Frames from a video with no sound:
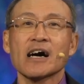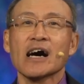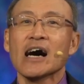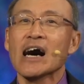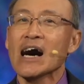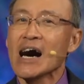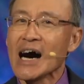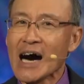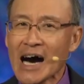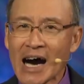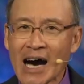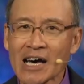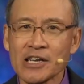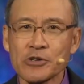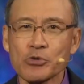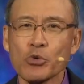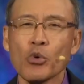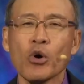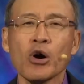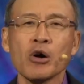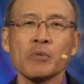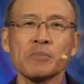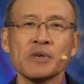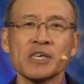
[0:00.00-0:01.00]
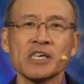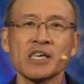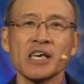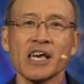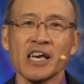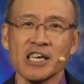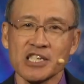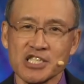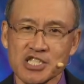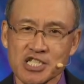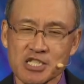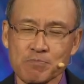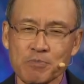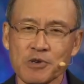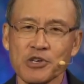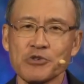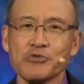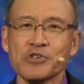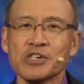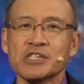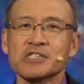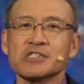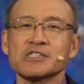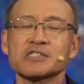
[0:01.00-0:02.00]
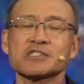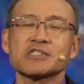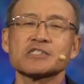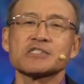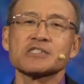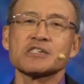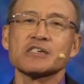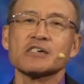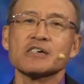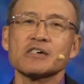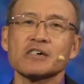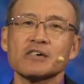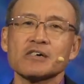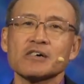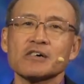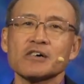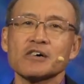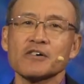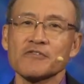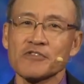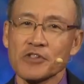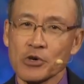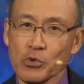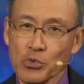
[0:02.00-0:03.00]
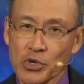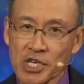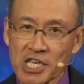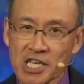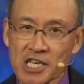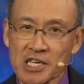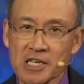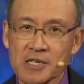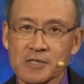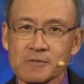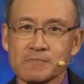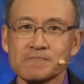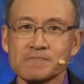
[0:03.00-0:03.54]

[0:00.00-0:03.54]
heartwarming experience of the week.